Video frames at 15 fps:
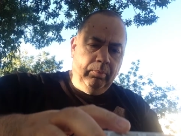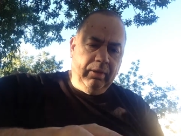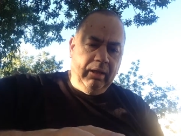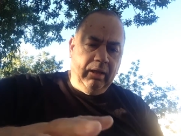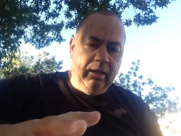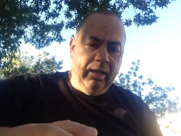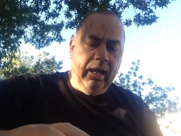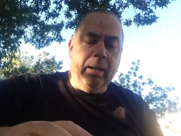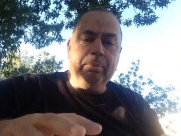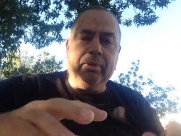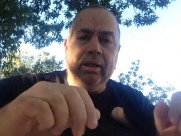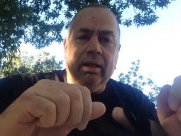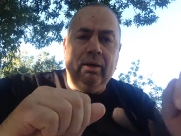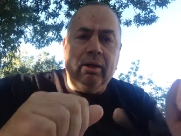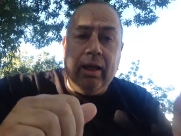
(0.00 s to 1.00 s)
get a
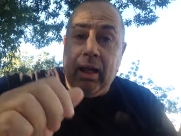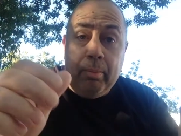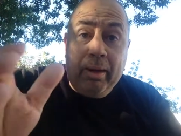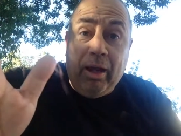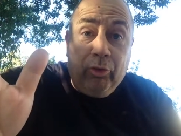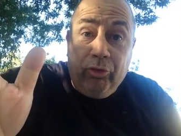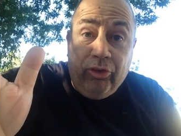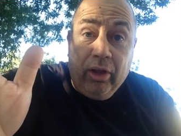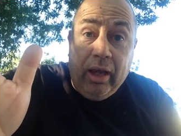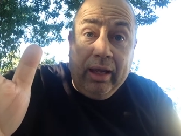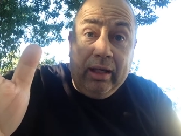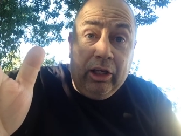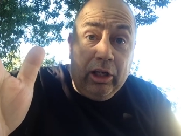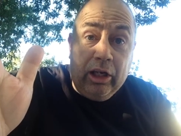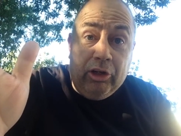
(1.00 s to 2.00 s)
napkin out. I am
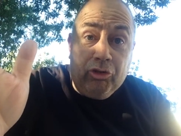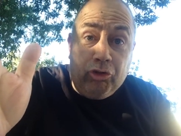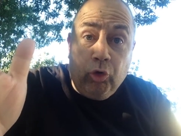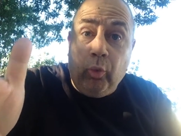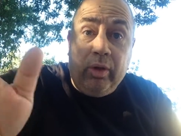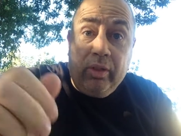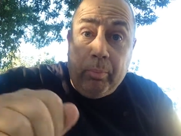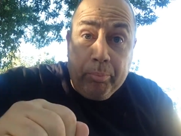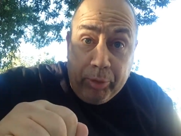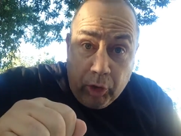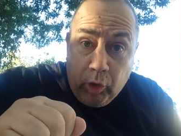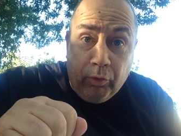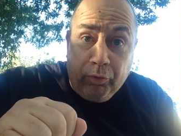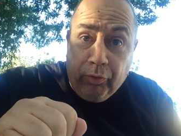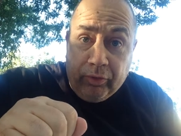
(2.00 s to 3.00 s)
outside and enjoying the
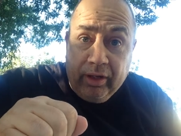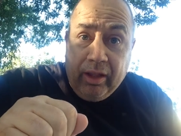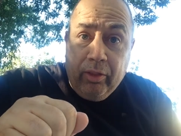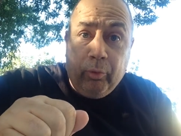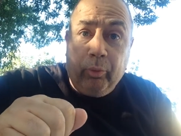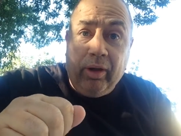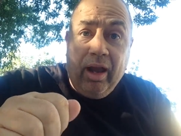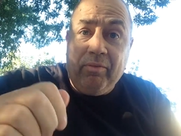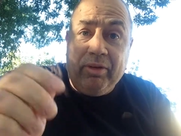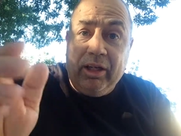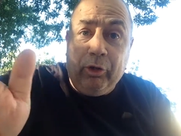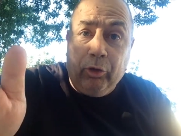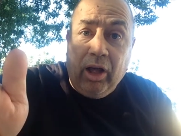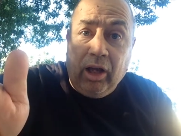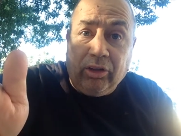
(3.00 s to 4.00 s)
beautiful day that we're having
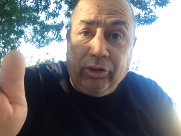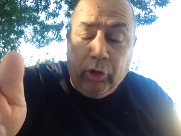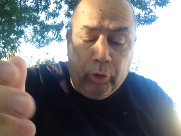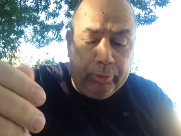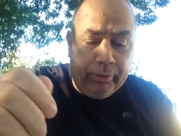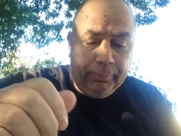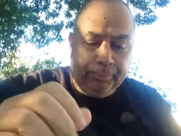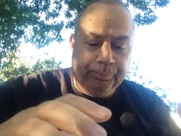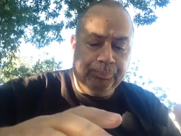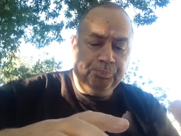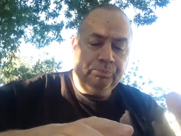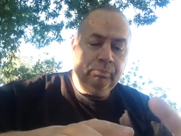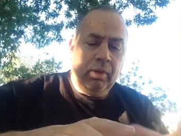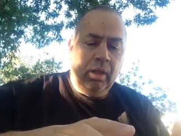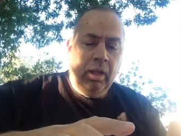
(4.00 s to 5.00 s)
here in October.
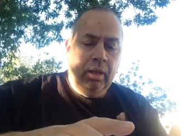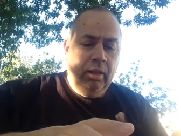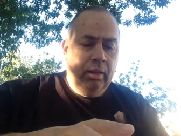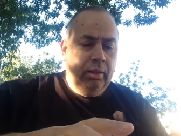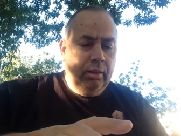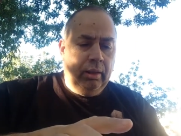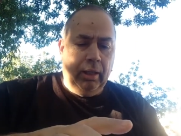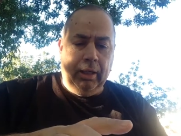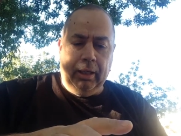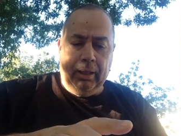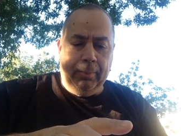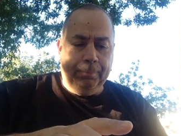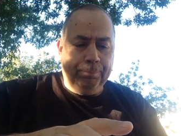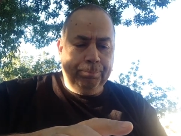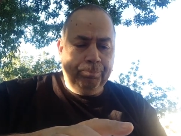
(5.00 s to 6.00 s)

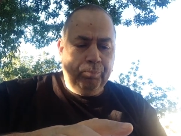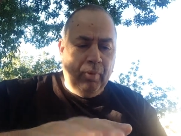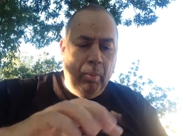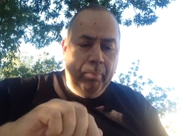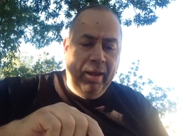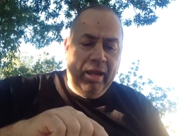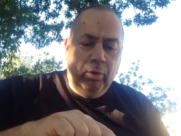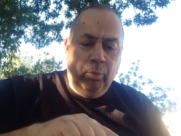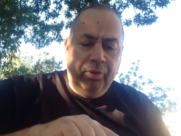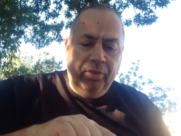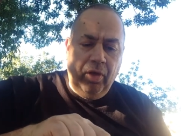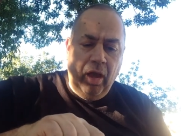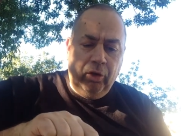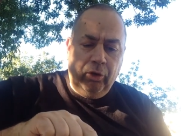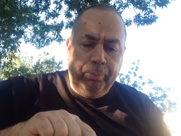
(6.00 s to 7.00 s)
Um, made with
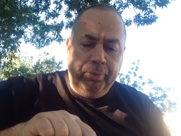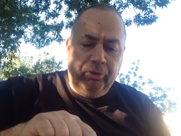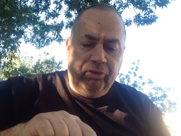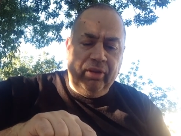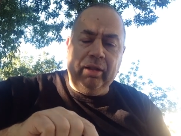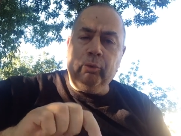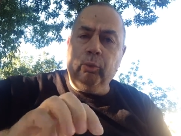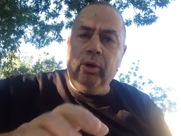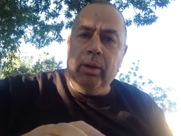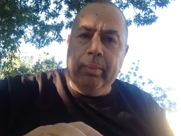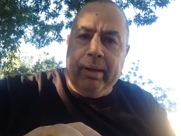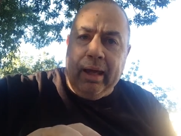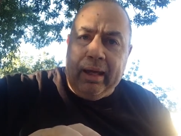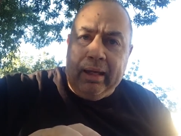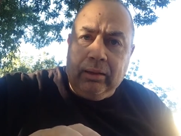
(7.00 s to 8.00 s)
100%
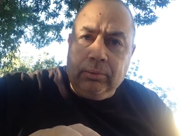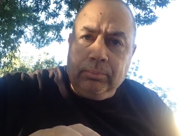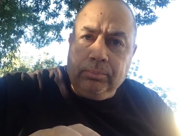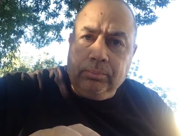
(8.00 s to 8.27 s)
ribeye.